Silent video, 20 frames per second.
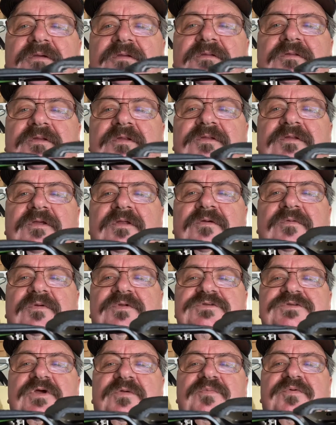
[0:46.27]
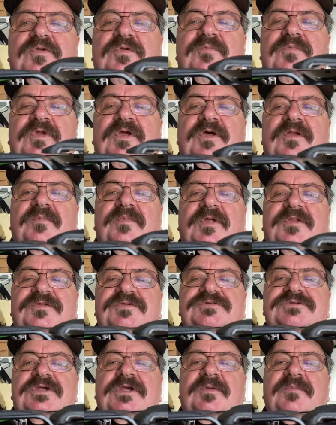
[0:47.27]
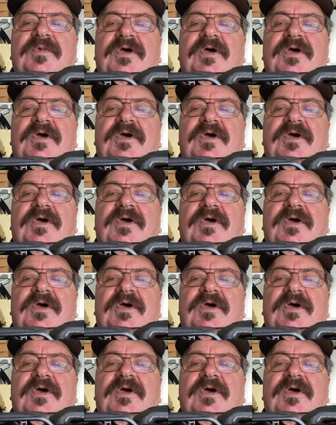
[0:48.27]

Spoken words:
that the other ones, I'll put them down about the same